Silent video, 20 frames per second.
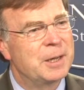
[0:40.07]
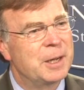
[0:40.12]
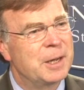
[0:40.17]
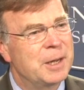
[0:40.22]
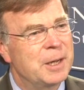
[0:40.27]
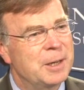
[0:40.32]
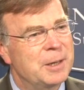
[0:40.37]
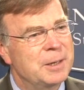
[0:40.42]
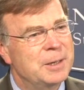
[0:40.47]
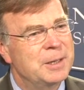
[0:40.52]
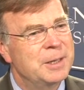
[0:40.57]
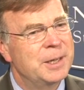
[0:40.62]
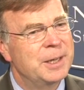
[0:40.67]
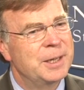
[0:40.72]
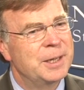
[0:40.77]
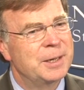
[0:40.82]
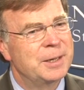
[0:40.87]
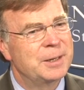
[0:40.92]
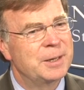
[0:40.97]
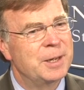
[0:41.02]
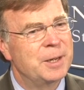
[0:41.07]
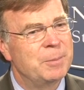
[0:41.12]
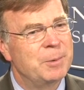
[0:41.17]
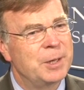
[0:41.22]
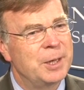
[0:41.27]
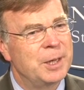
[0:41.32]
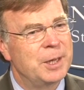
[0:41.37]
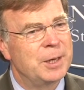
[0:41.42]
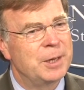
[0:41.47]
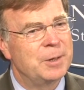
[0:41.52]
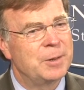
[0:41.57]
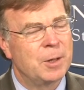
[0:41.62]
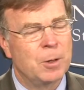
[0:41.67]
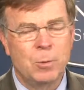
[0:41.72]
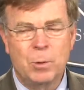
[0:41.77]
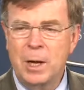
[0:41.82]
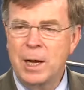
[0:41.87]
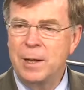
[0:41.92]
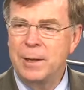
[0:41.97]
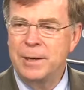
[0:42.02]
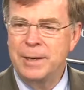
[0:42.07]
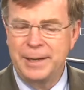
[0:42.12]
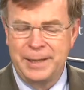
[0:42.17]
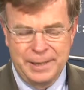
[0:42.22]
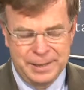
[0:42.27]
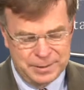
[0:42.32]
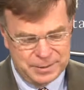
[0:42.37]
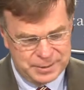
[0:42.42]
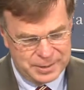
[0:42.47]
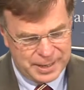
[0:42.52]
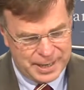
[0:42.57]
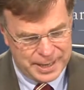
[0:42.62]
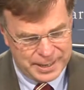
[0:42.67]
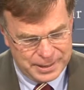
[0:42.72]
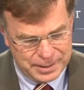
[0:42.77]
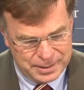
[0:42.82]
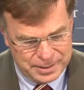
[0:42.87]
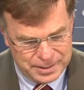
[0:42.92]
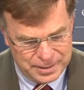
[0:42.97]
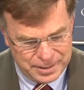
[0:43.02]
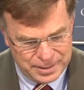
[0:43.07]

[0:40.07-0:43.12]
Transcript: at the old Holiday Inn site.